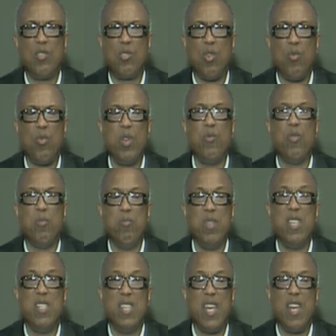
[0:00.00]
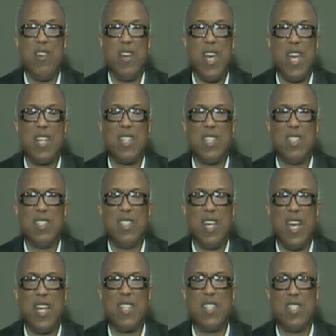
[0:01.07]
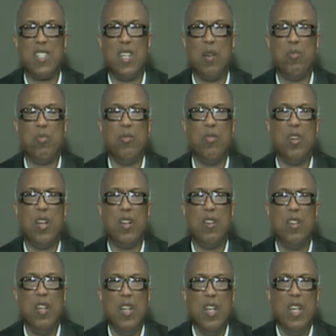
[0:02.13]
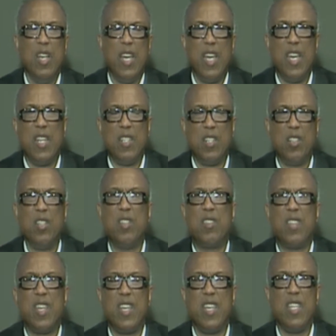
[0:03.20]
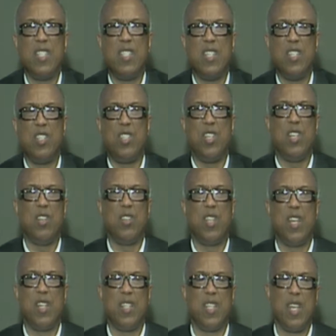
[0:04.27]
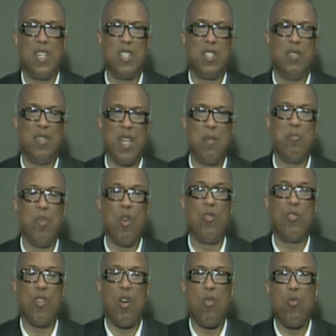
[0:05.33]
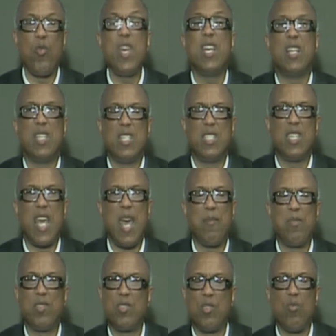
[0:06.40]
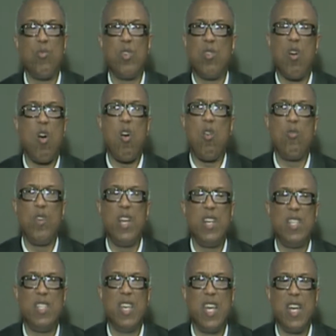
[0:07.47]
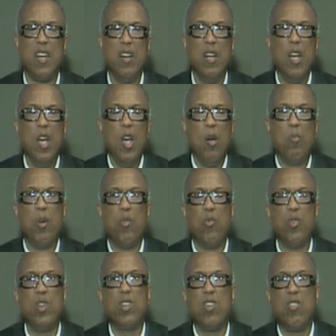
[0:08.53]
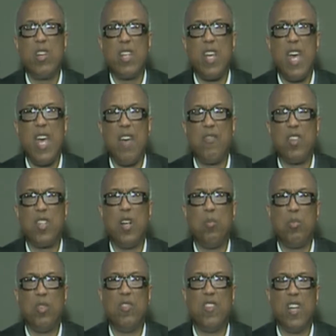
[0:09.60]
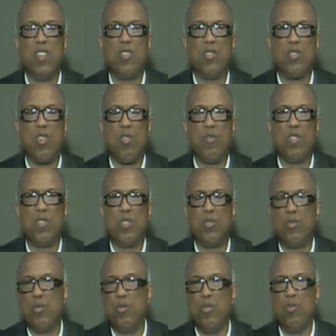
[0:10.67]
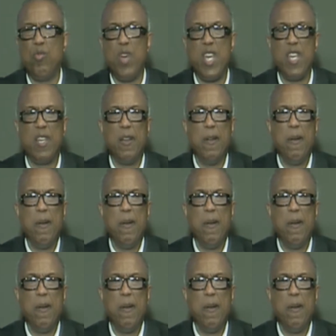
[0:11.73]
So we will be there at the temple. And the good thing is this year, they both are weekly Sabbaths, so we're already there. But we're going to have a couple of other services through the week.